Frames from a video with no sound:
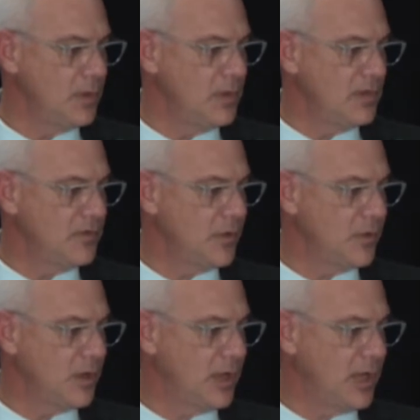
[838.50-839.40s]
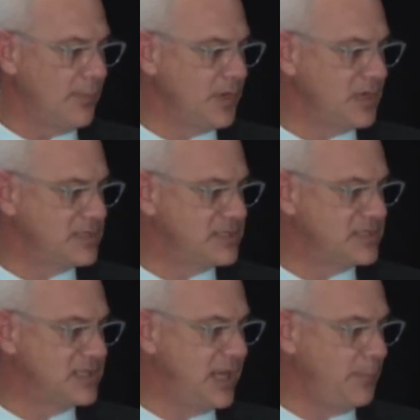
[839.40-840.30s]
So I'm going to
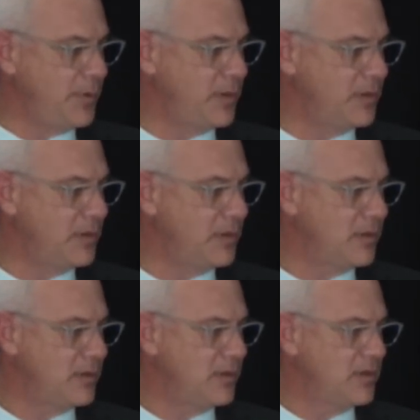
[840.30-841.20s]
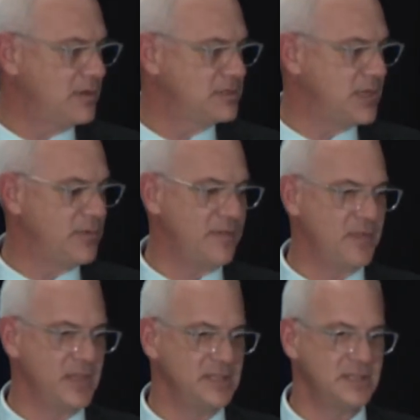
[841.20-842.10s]
skip some of
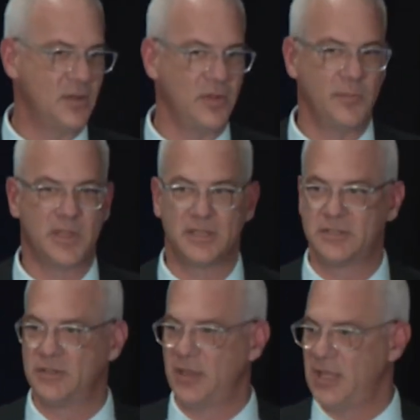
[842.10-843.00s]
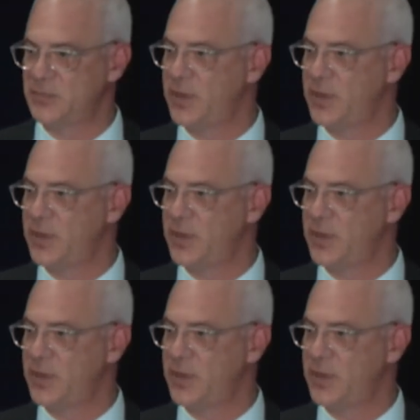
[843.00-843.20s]
this only because it's been